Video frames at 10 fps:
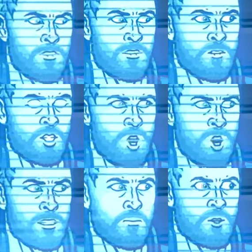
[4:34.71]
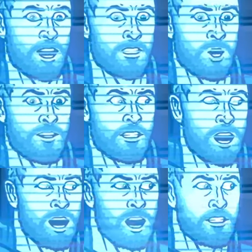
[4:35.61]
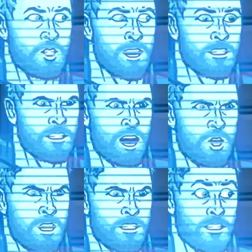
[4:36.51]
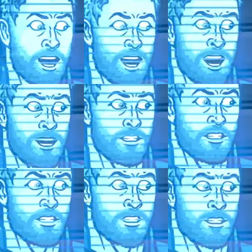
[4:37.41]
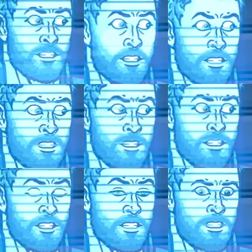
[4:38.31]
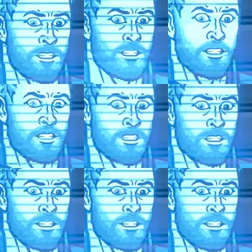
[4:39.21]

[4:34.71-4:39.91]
Well, have you forgotten the brand on his arse cheek? Ow indeed. Why would he carve it into his own chest and cause